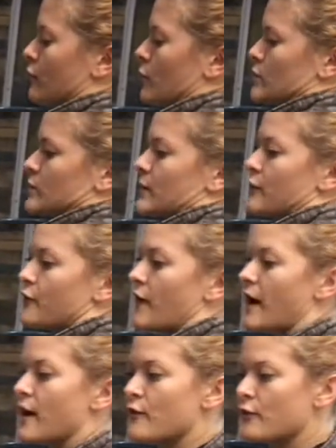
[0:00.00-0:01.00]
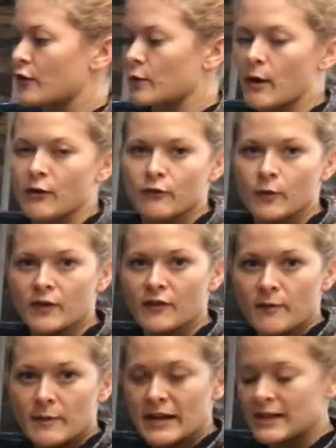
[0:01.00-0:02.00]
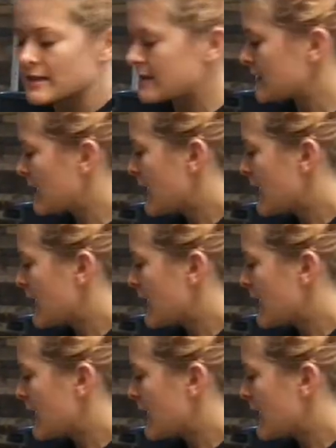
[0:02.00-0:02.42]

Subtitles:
425 for about 45 minutes.